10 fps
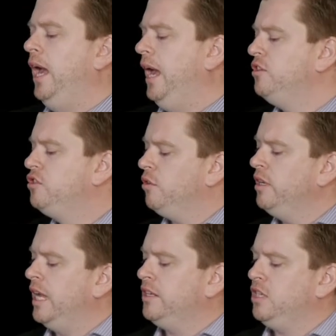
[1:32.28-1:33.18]
And
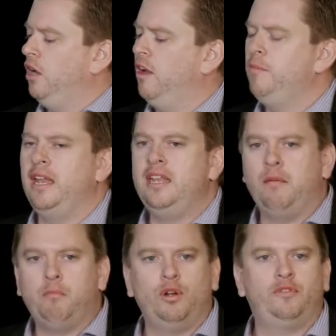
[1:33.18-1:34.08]
during that time, a
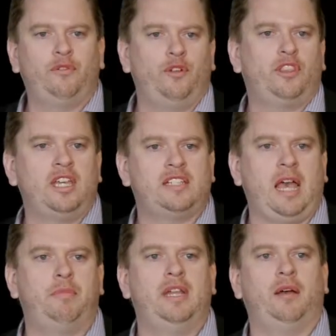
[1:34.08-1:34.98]
number of different things
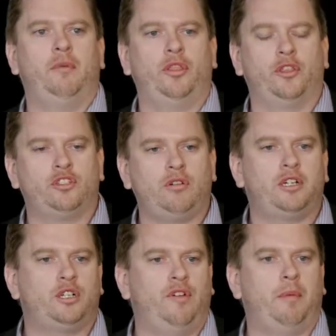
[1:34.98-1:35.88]
happened. Our, the
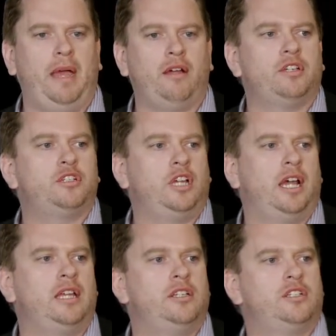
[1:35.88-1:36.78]
structure of our parish
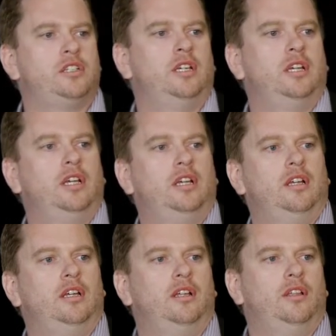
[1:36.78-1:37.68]
changed,
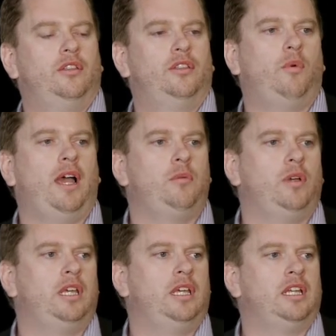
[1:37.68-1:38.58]
the way
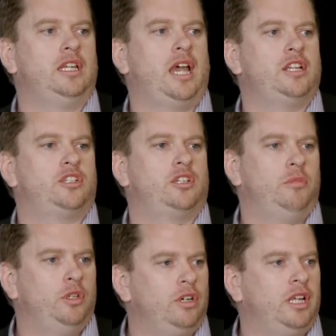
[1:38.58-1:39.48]
we engaged
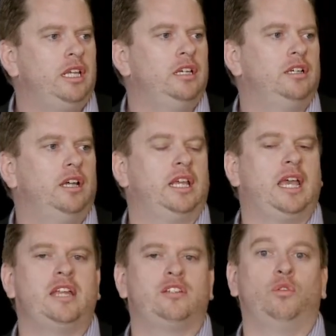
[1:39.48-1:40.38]
community,
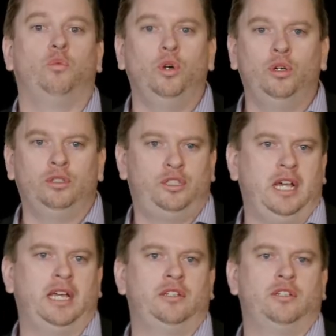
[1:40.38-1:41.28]
engaged the world
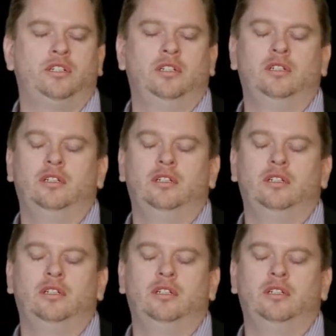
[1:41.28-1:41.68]
changed.